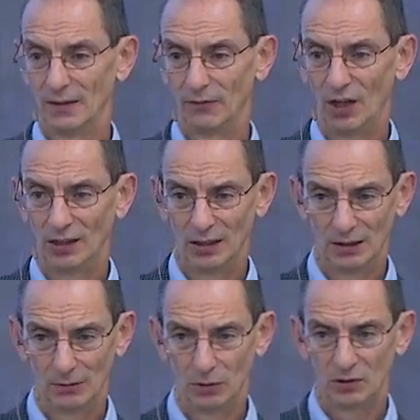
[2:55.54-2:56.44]
Finally,
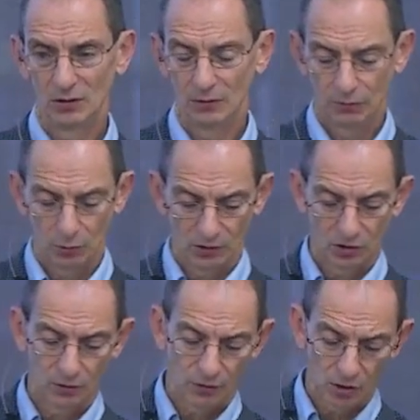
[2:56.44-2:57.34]
we
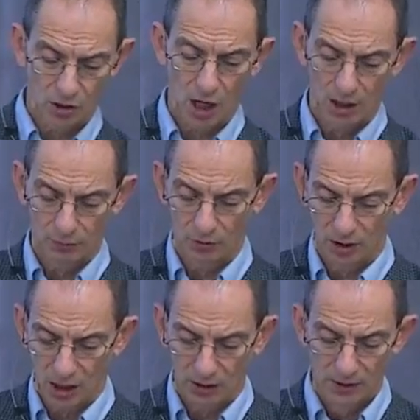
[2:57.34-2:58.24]
serve our God.
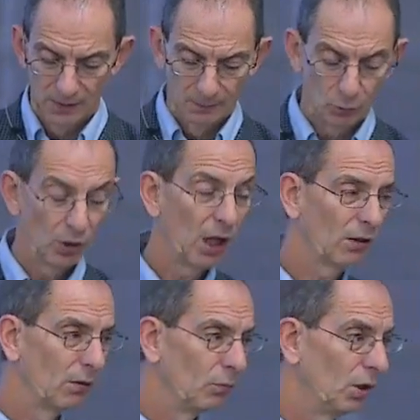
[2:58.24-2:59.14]

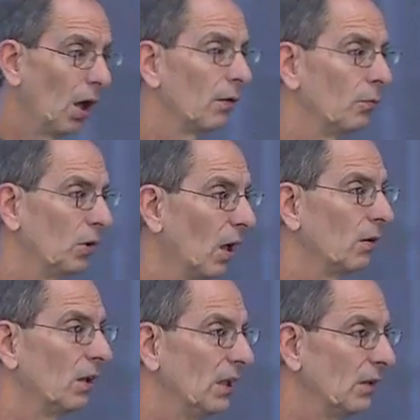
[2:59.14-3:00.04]
We are
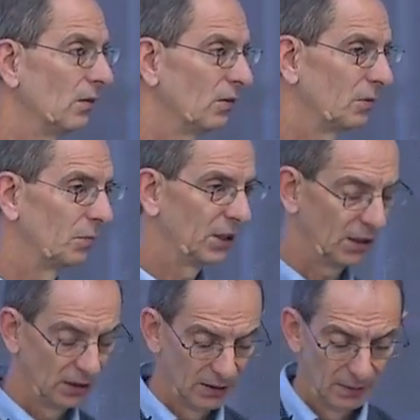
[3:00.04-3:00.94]
leaders,
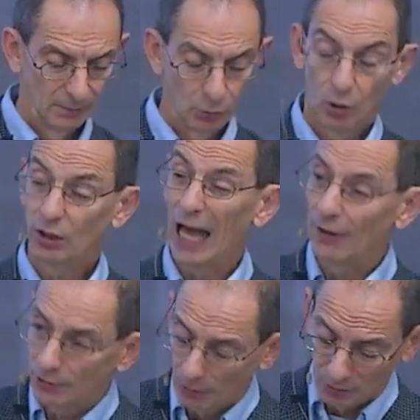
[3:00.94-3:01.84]
but we're
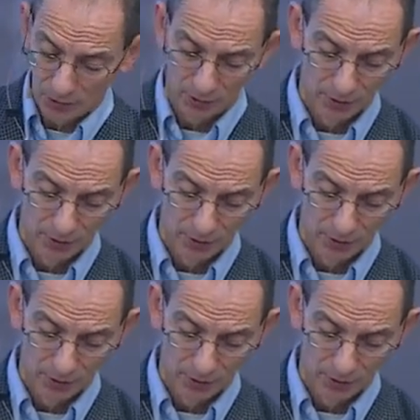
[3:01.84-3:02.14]
accountable.